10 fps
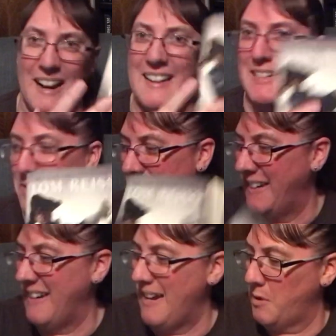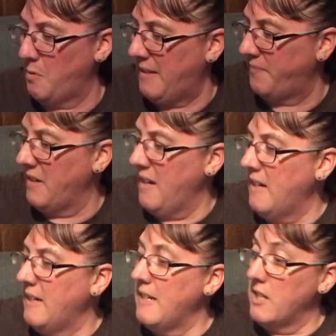I need to read it as well.
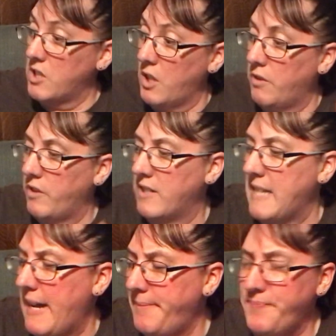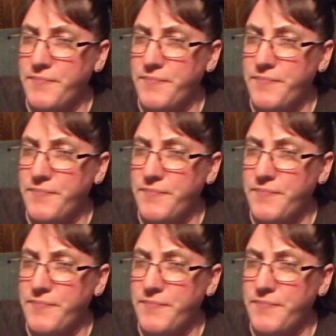So there's that.